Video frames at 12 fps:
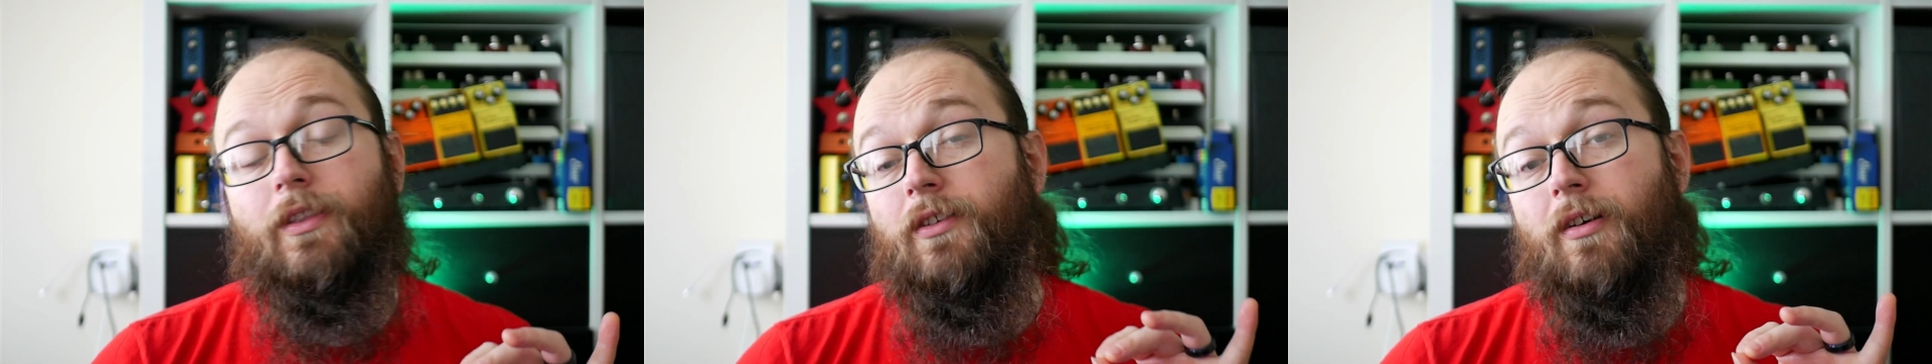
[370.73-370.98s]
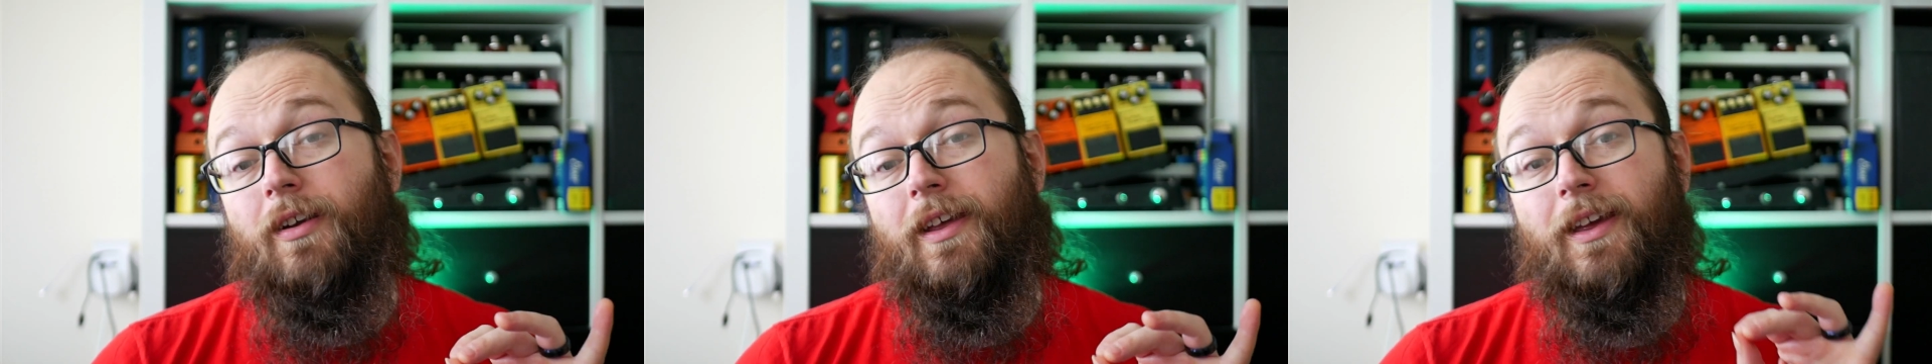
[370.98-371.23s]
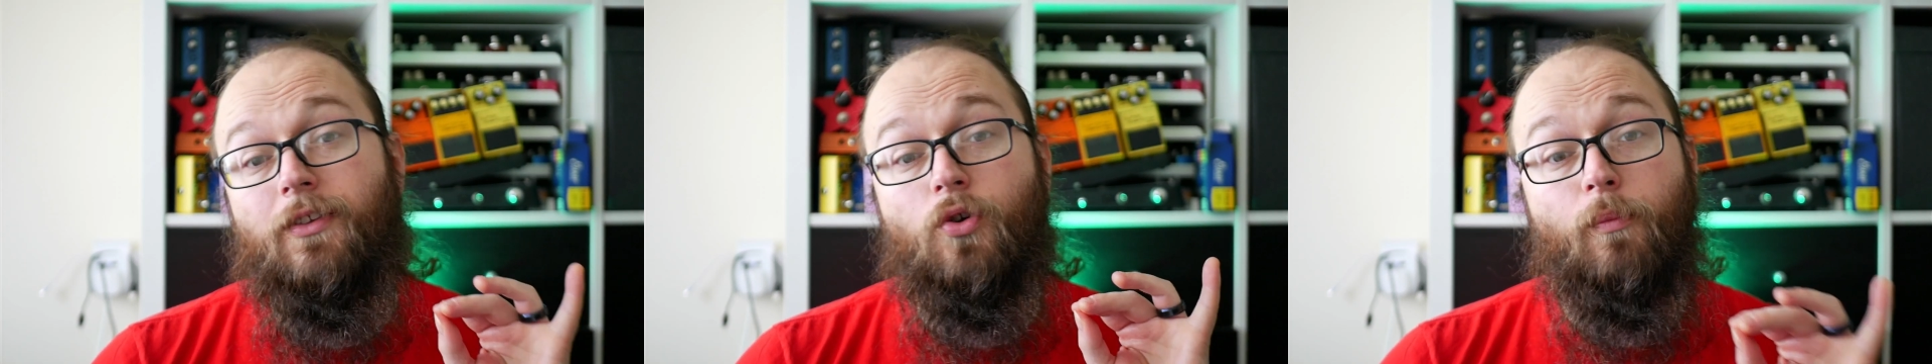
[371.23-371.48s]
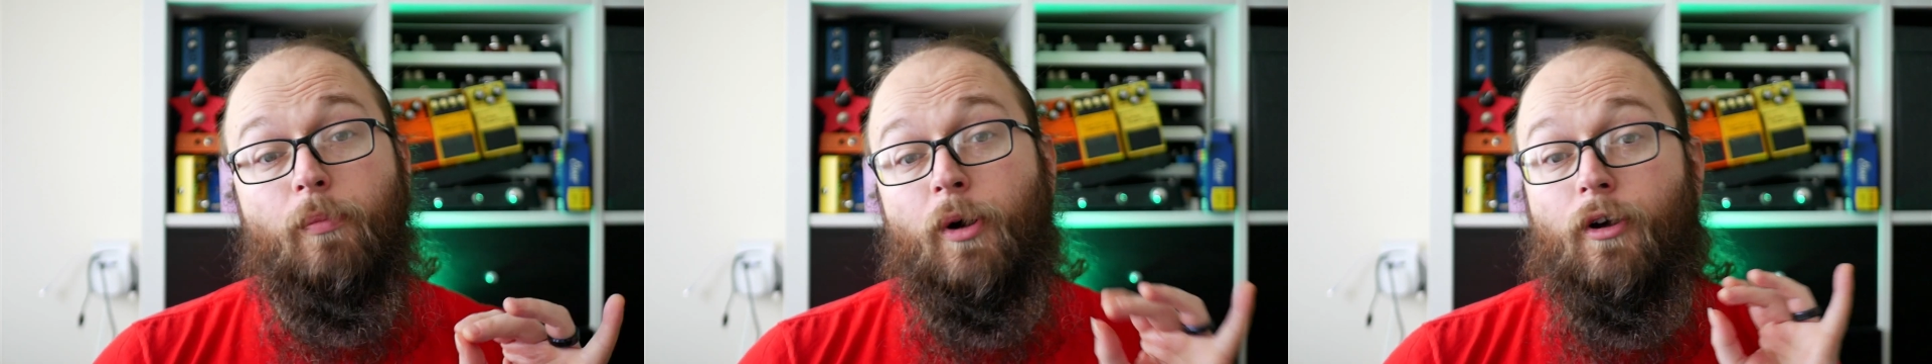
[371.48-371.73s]
dialing in
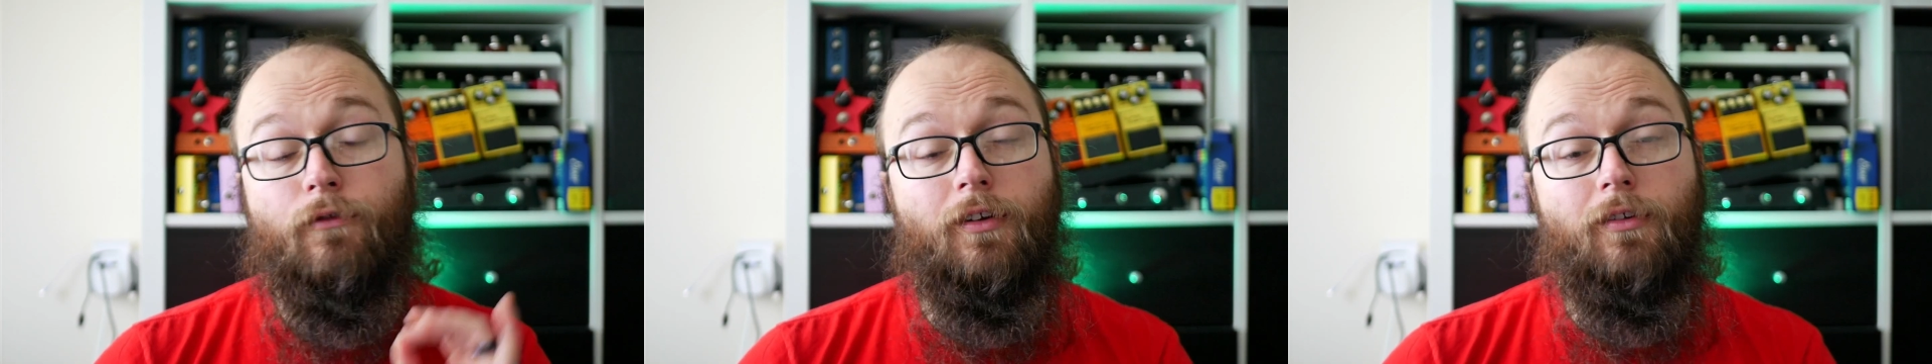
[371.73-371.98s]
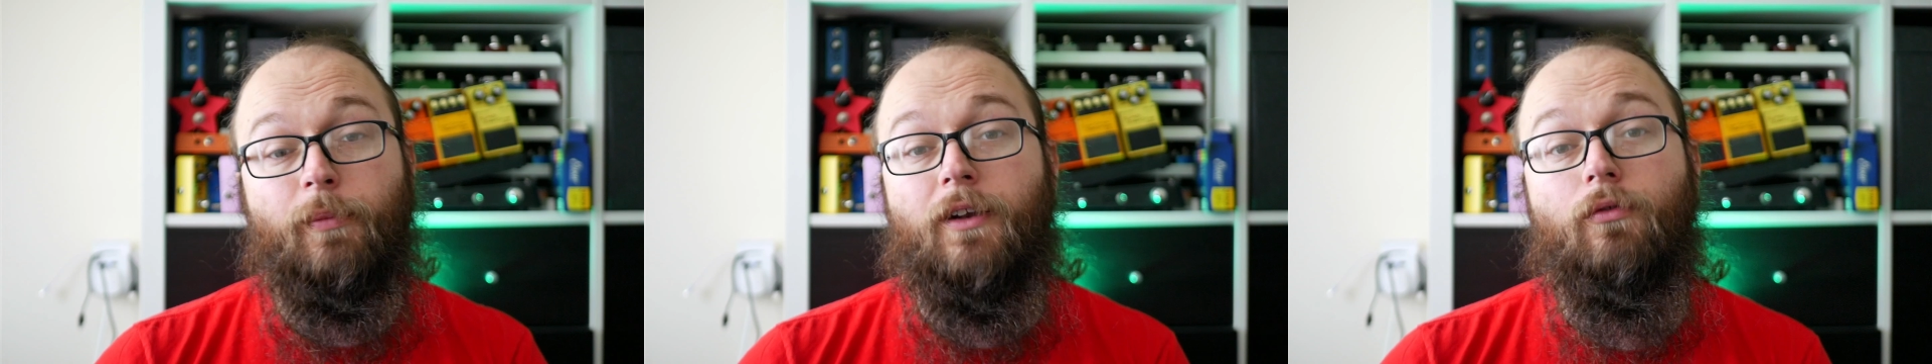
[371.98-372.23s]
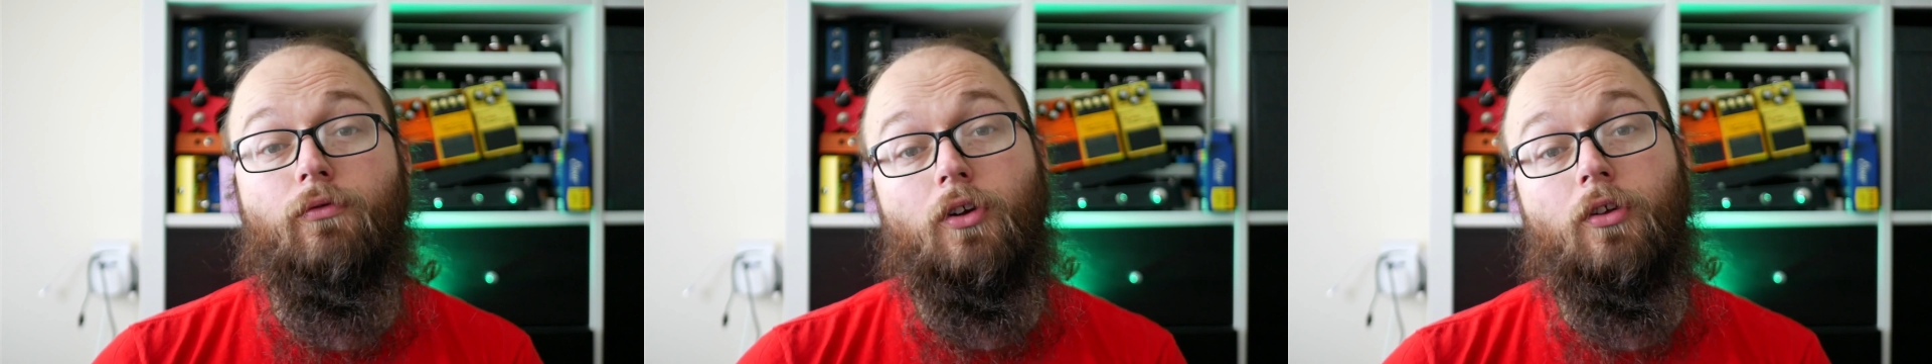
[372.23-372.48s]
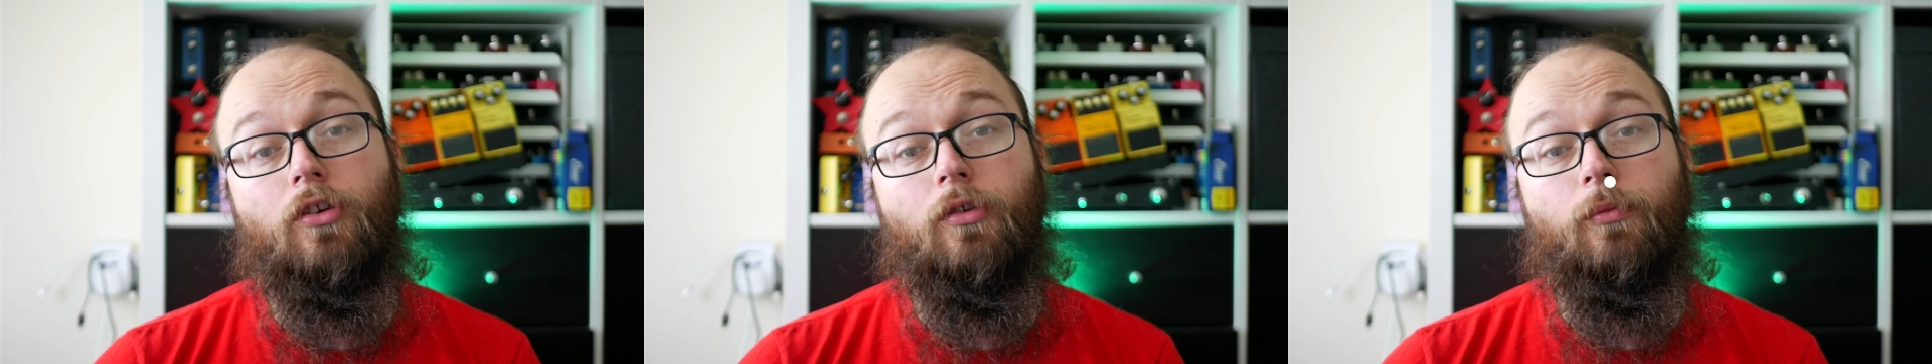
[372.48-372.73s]
your perfect pedal
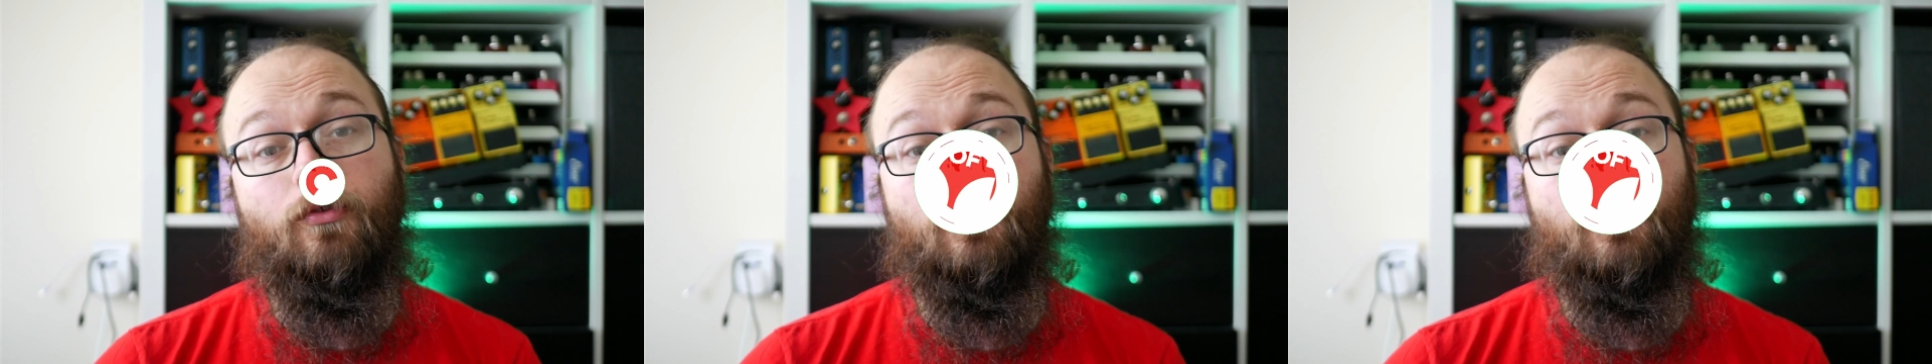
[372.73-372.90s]
volumes.